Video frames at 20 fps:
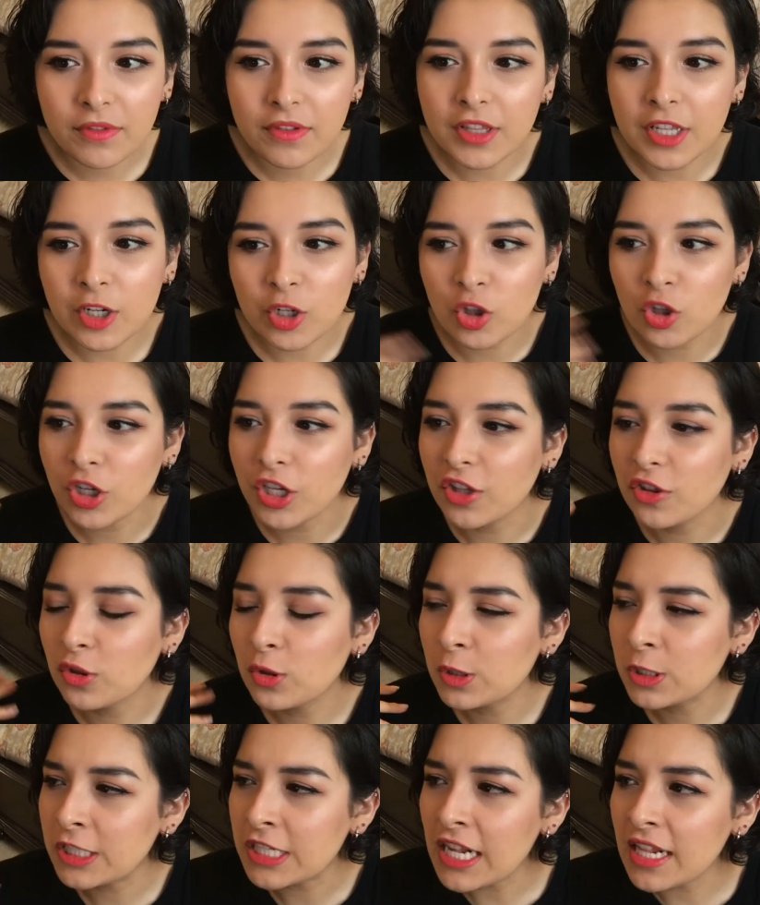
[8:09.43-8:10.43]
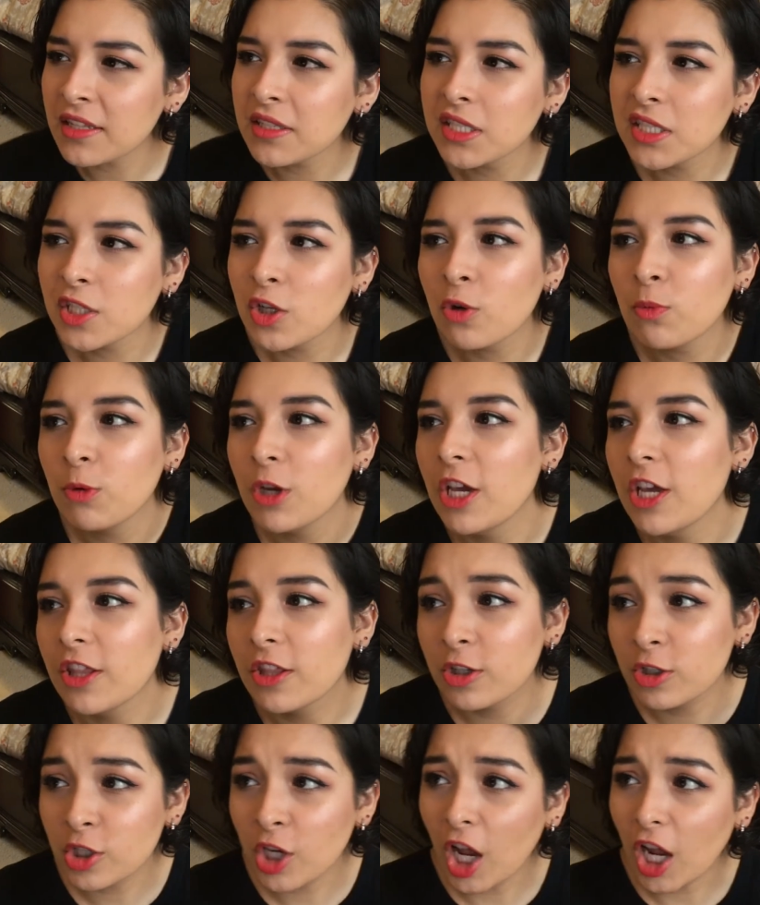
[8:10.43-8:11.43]
They're looking through a telescope.
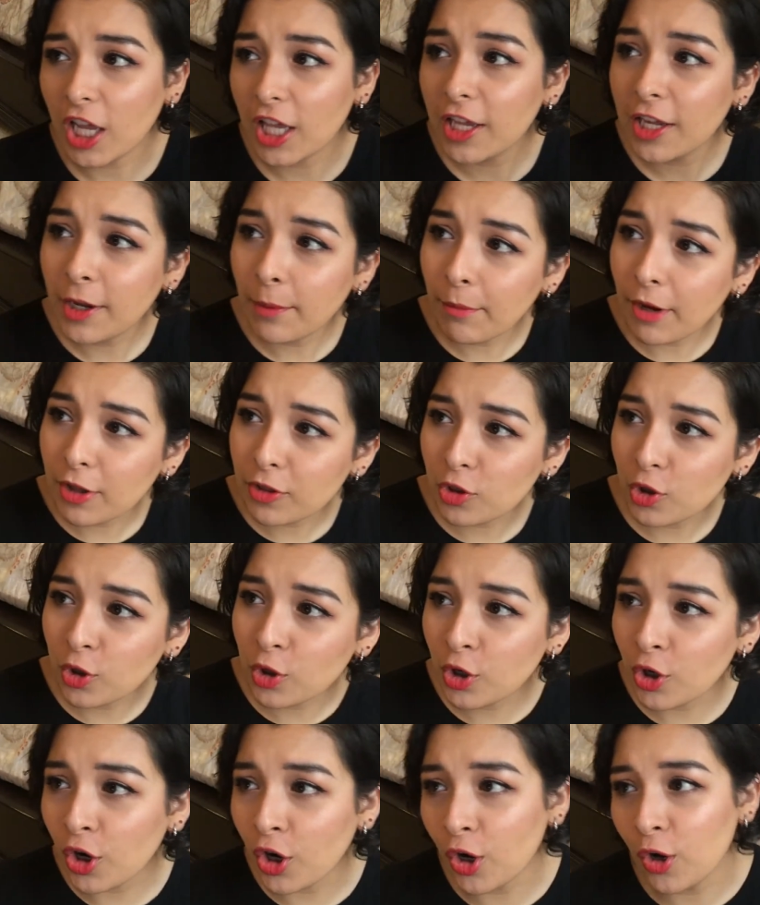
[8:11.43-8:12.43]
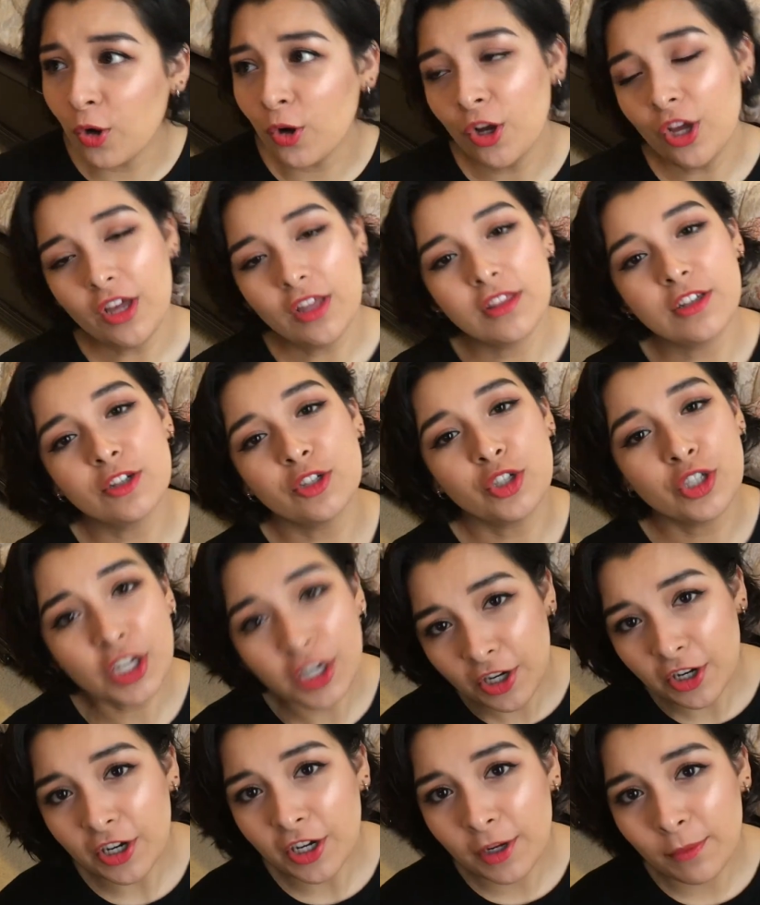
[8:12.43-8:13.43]
They're talking about the girl. They're
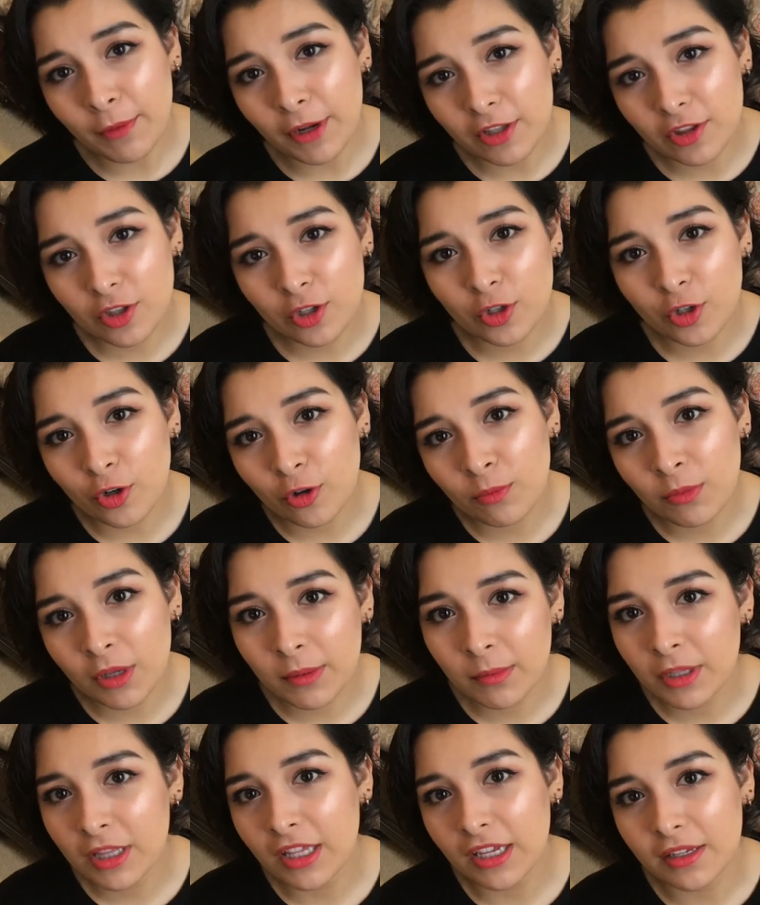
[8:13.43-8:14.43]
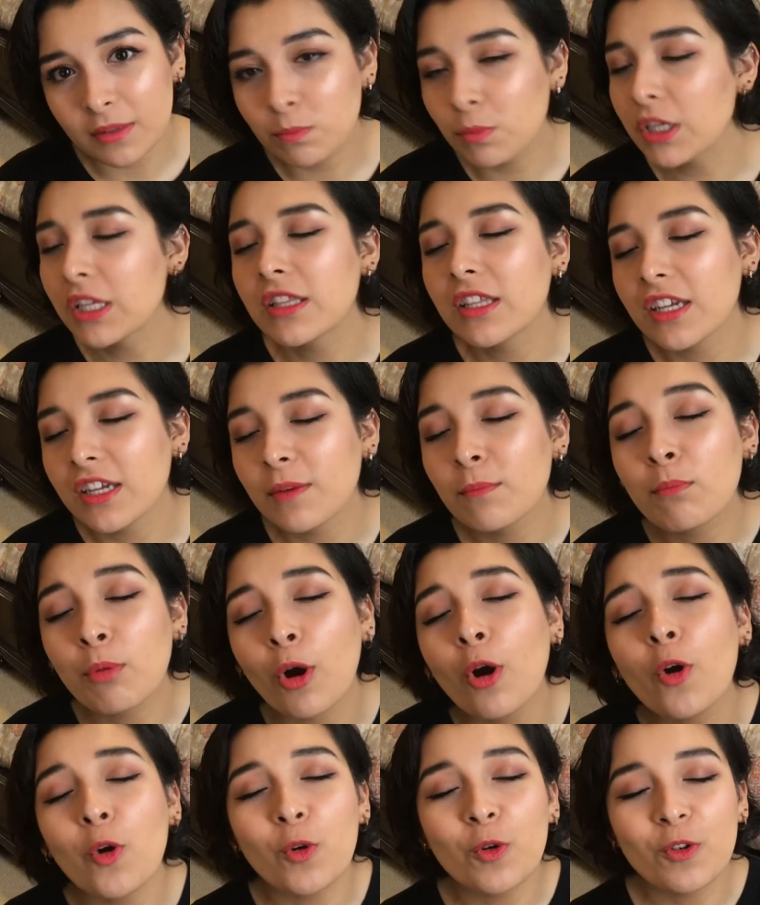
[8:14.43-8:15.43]
sharing about the girl, maybe like being like,
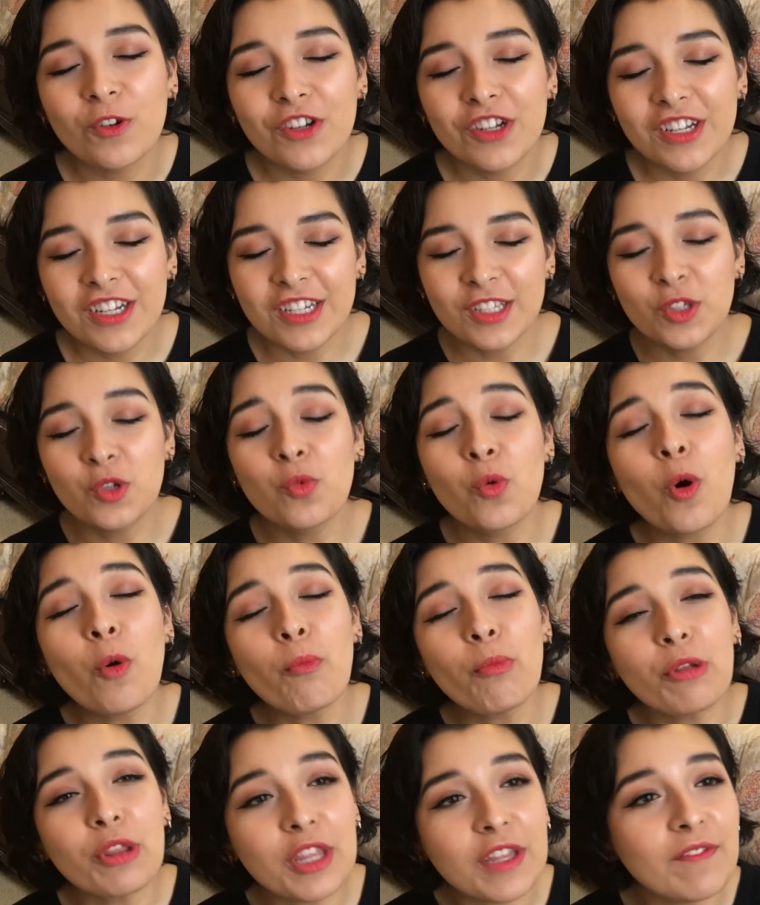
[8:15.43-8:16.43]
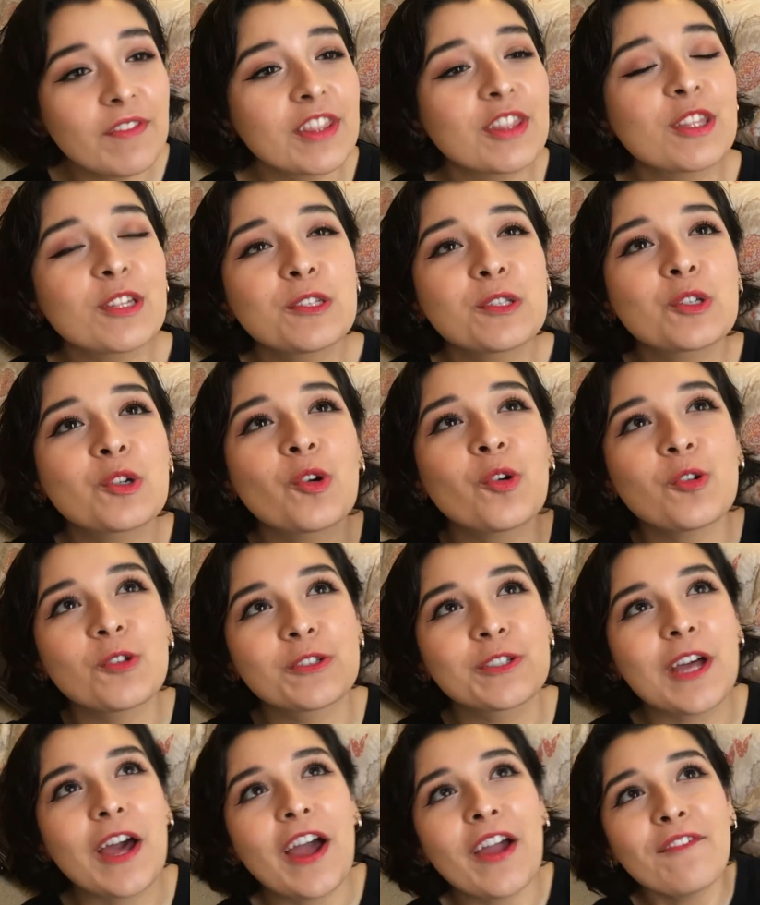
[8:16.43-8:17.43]
bro, you won't believe it. This
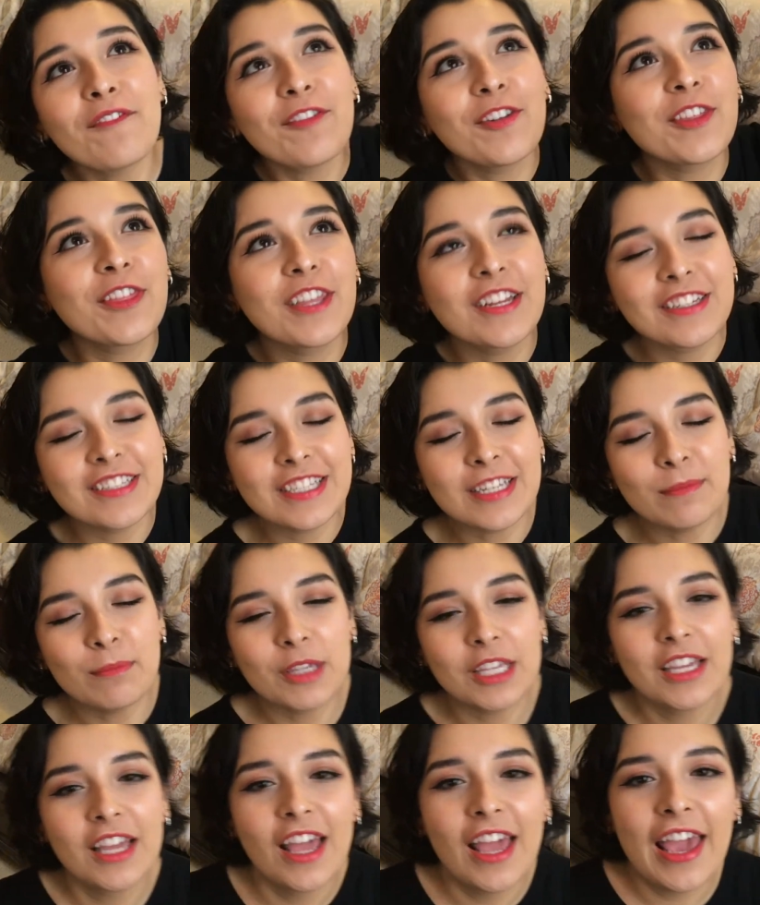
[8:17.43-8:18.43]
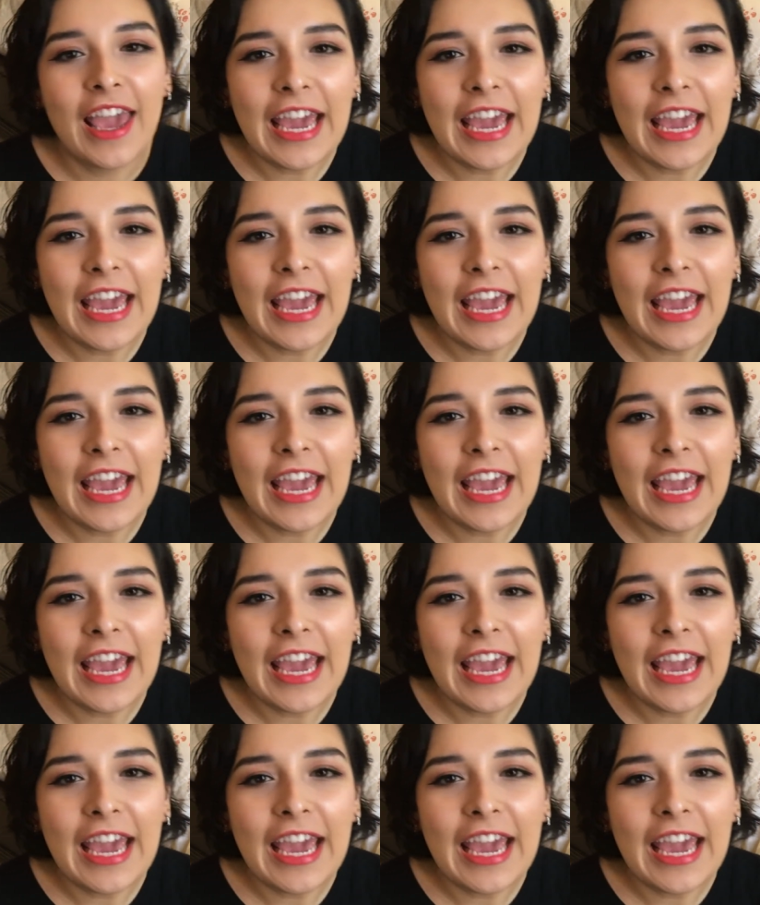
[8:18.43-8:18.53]
girl's everything to me.